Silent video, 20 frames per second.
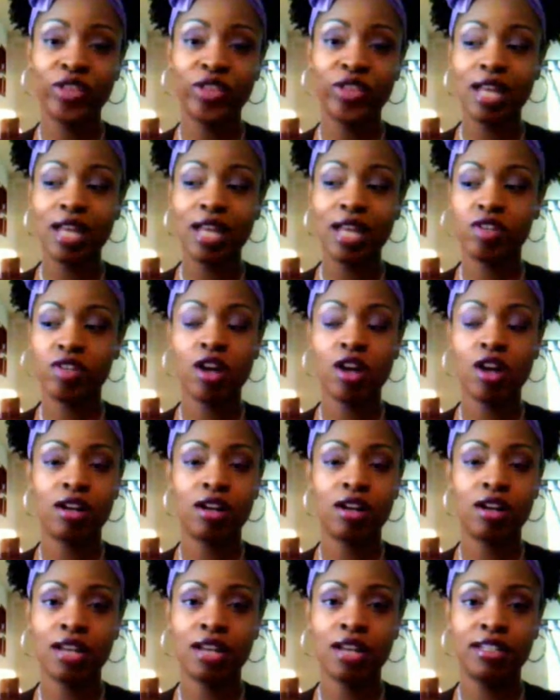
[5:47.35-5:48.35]
the Lavender
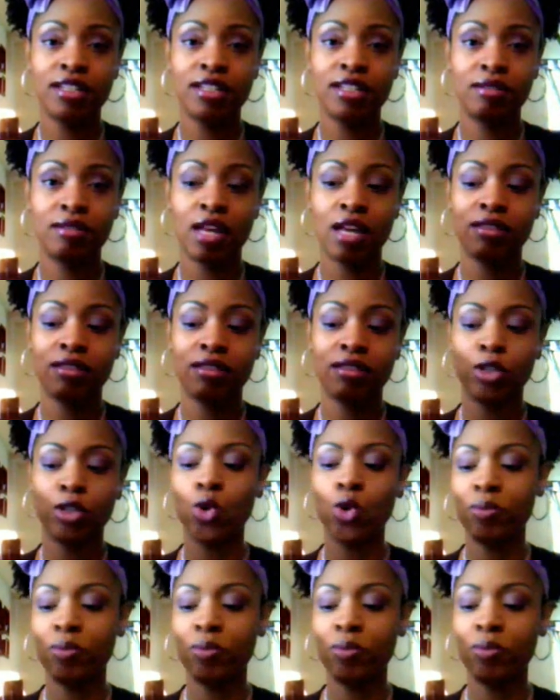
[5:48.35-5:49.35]
Garden that I did like the
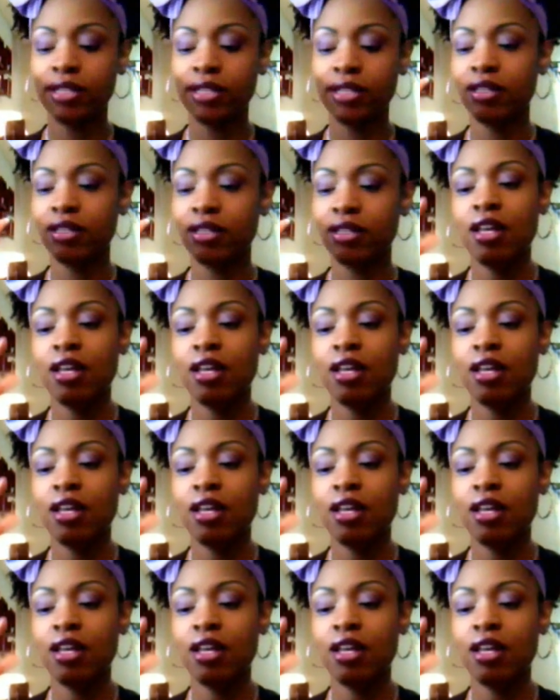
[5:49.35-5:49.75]
Cool Mint.